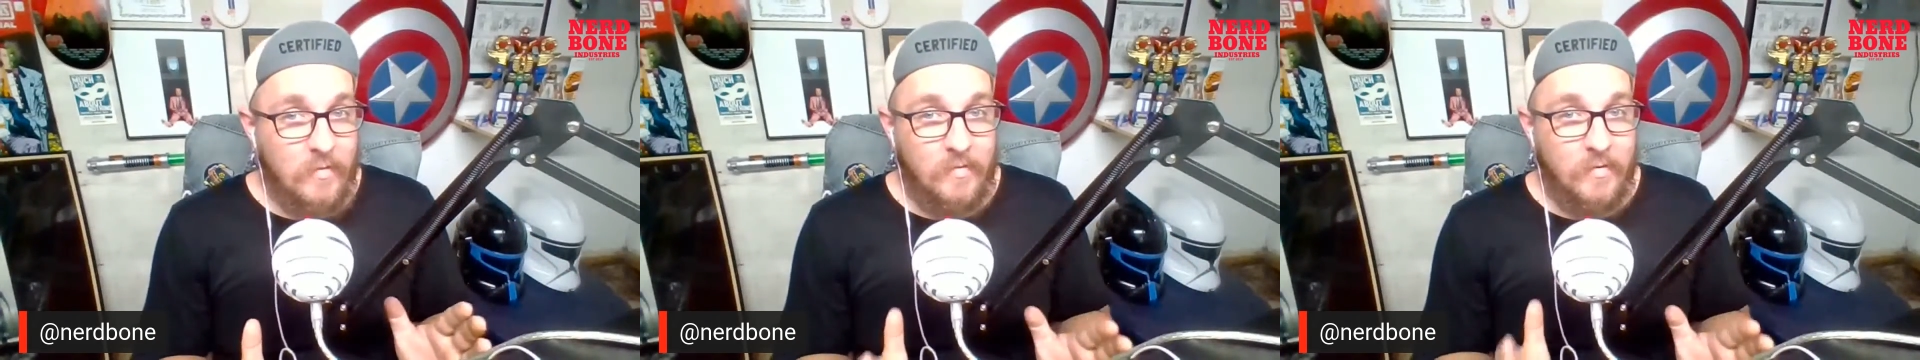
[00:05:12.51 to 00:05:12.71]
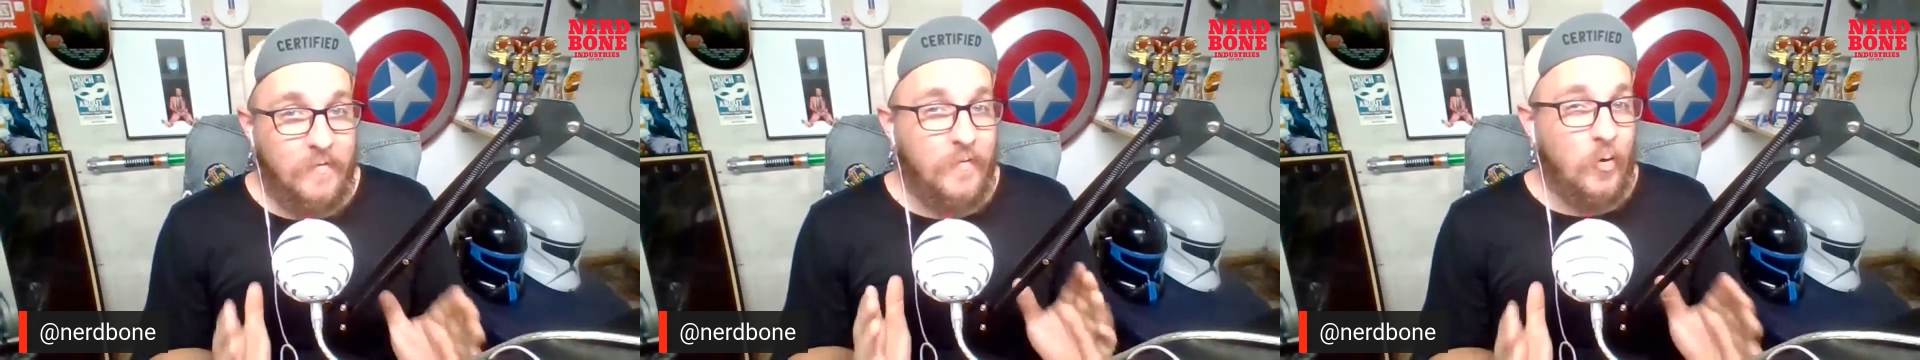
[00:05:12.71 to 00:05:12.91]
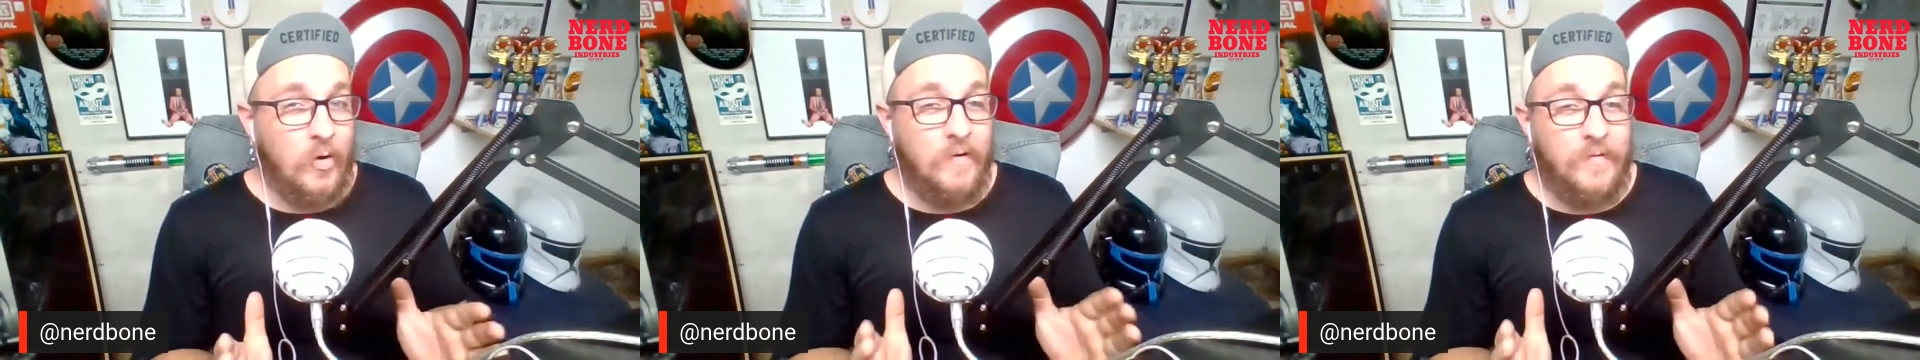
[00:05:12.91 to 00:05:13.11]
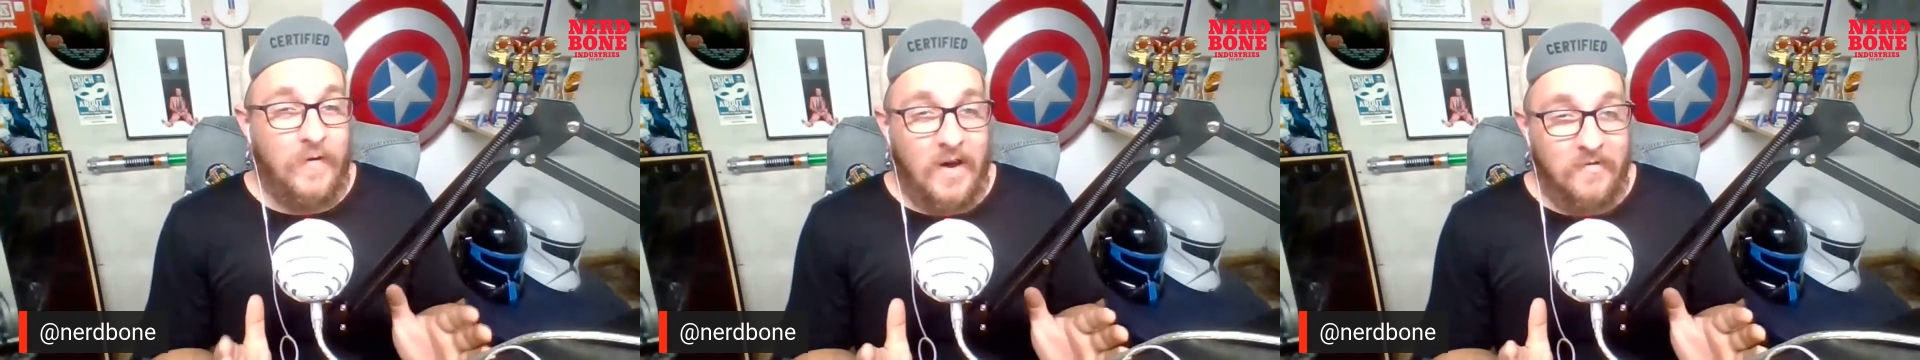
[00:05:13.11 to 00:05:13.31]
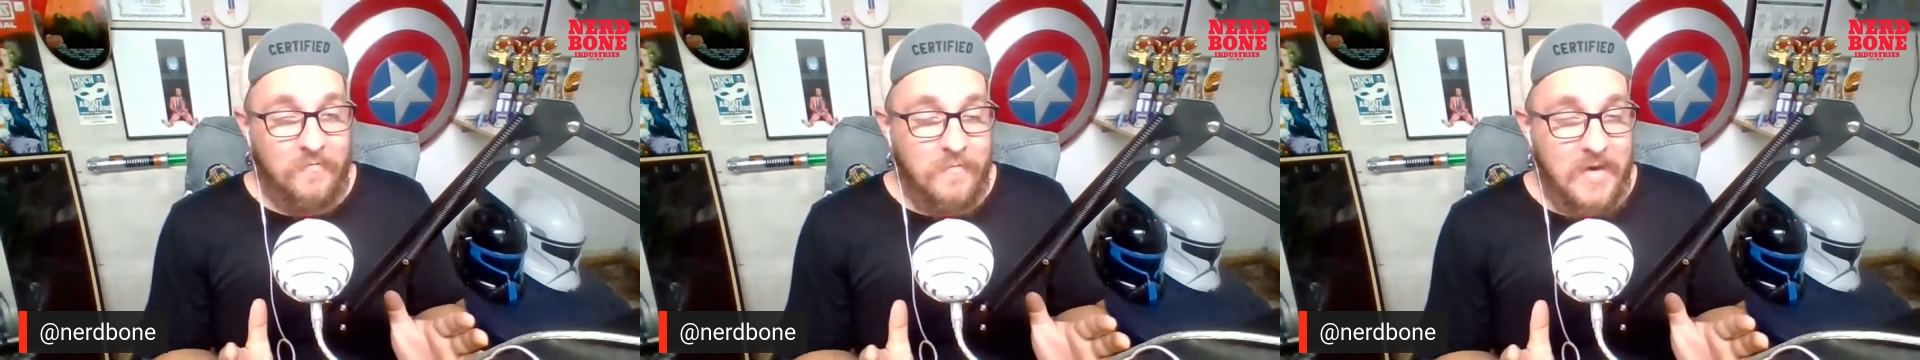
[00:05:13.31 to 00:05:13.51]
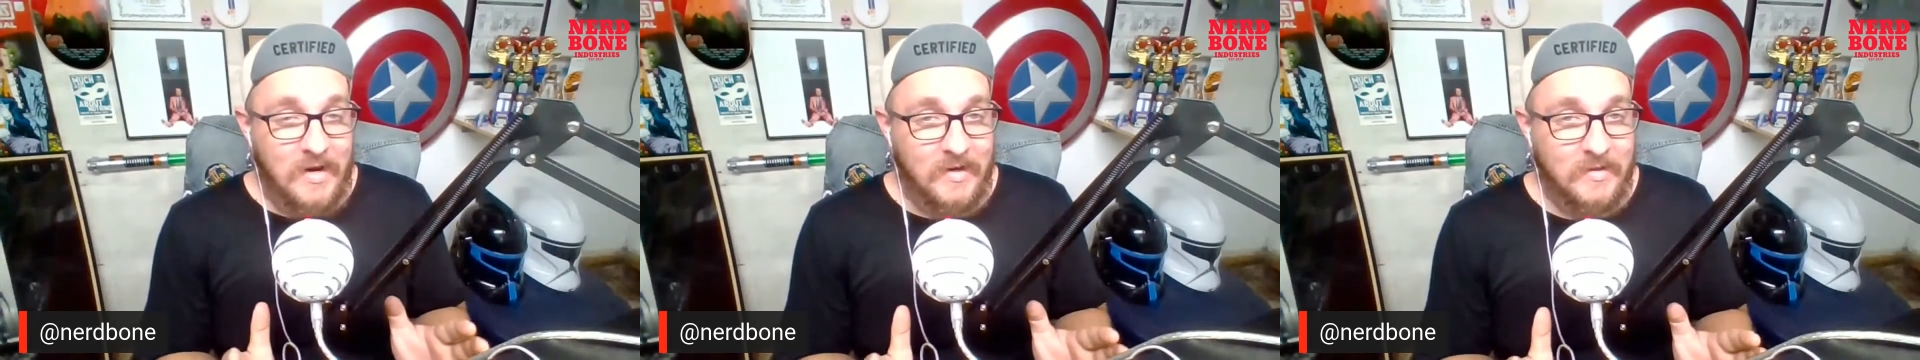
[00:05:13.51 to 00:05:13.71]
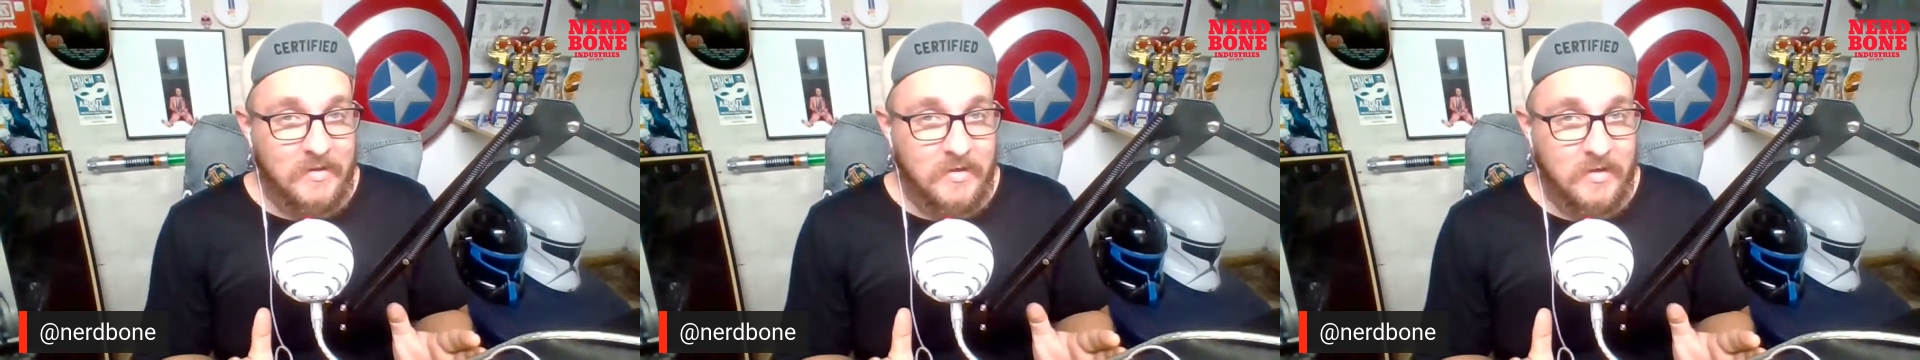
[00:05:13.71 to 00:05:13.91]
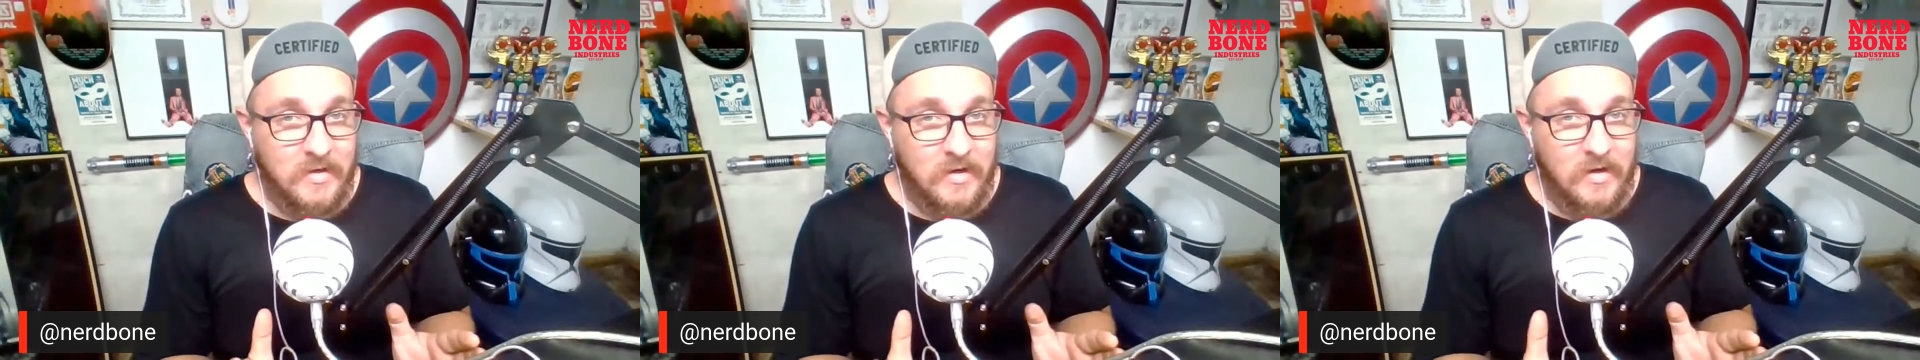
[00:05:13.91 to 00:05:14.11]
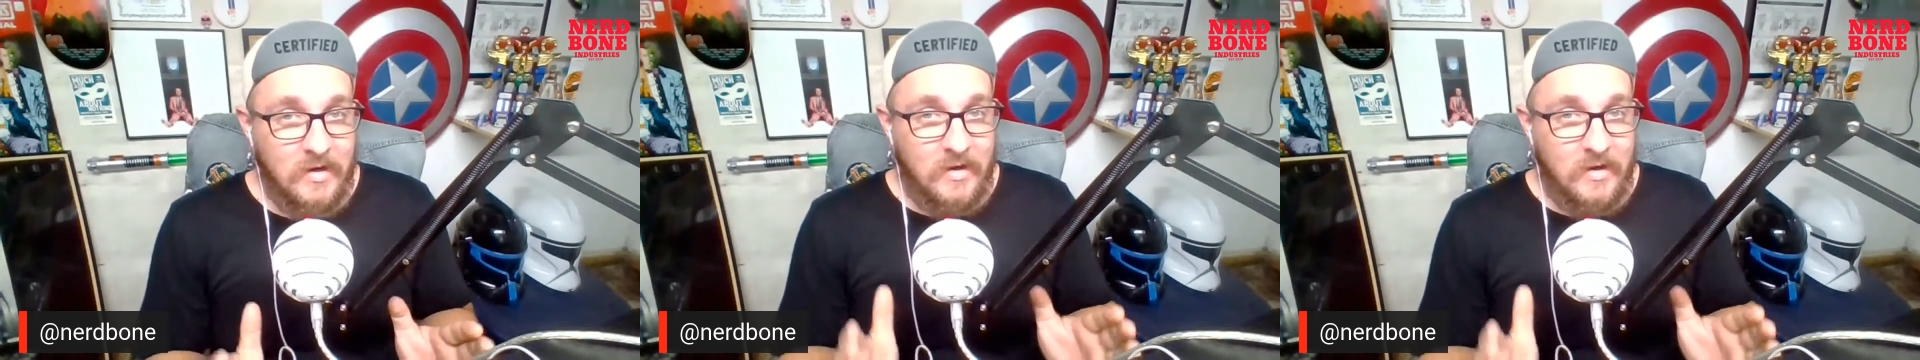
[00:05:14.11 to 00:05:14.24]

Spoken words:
maybe 45 minutes,